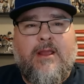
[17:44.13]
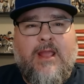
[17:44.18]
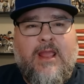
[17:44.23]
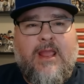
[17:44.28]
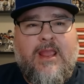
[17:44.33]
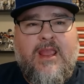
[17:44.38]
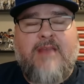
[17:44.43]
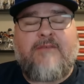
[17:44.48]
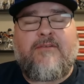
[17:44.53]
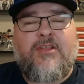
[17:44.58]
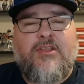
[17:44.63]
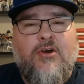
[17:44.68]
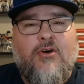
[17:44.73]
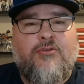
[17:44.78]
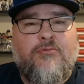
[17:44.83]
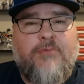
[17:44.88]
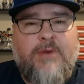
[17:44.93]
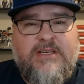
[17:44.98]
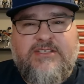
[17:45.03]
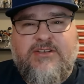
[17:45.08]
even though
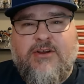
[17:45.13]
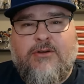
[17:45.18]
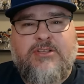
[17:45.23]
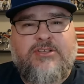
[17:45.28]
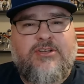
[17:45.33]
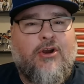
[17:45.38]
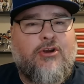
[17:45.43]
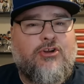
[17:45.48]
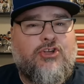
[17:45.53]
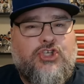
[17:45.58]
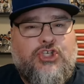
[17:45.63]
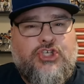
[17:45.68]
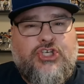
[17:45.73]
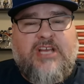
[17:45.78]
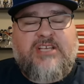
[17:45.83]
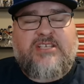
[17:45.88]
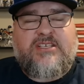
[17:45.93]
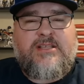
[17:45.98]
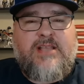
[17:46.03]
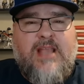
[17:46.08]
the results are
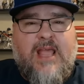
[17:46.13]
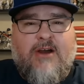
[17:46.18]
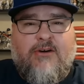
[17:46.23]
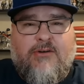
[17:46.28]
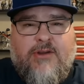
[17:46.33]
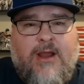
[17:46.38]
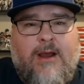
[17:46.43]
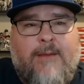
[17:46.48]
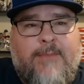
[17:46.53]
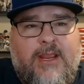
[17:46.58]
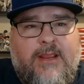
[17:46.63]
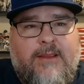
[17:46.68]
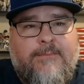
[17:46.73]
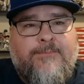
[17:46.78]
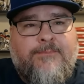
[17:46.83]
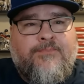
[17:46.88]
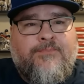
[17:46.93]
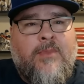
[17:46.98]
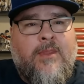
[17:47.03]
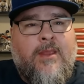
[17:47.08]
just now coming.
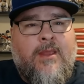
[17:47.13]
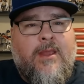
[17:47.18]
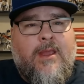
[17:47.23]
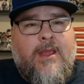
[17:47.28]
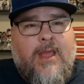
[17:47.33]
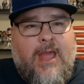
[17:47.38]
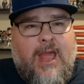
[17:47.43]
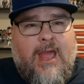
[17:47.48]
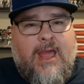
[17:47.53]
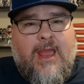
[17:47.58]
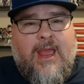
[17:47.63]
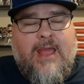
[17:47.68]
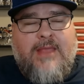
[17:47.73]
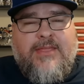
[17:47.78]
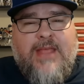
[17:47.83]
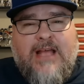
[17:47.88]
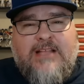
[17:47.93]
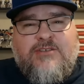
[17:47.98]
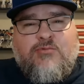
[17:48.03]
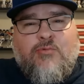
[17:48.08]
And
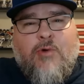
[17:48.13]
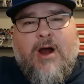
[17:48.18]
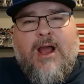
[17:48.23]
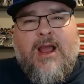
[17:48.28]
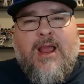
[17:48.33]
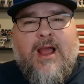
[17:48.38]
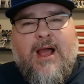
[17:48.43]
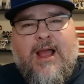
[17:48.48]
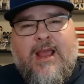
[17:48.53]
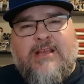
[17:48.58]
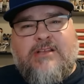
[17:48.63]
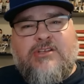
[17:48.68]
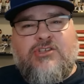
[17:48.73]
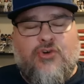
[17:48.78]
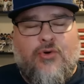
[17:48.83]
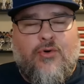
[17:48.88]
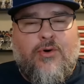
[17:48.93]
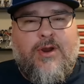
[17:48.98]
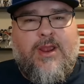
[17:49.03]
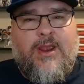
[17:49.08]
that's why I
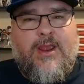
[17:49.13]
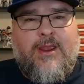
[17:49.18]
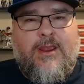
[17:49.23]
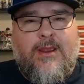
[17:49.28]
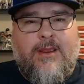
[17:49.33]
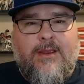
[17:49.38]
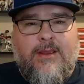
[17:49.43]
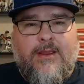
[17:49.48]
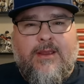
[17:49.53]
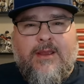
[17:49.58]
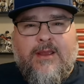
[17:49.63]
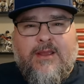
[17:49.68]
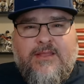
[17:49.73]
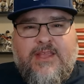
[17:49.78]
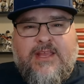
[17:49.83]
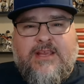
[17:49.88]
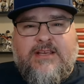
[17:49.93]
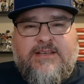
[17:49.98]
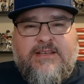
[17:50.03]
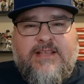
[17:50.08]
enjoy
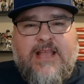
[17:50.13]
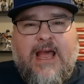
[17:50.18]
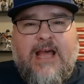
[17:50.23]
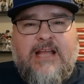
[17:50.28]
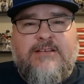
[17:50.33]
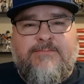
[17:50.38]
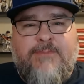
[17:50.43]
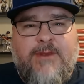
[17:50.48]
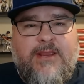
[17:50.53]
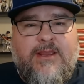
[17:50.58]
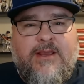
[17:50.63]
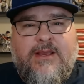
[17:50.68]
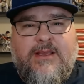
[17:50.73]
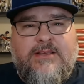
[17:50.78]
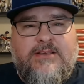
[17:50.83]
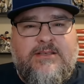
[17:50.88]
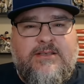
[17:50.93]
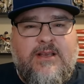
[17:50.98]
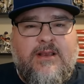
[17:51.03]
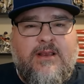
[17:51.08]
these stats,
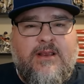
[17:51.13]
because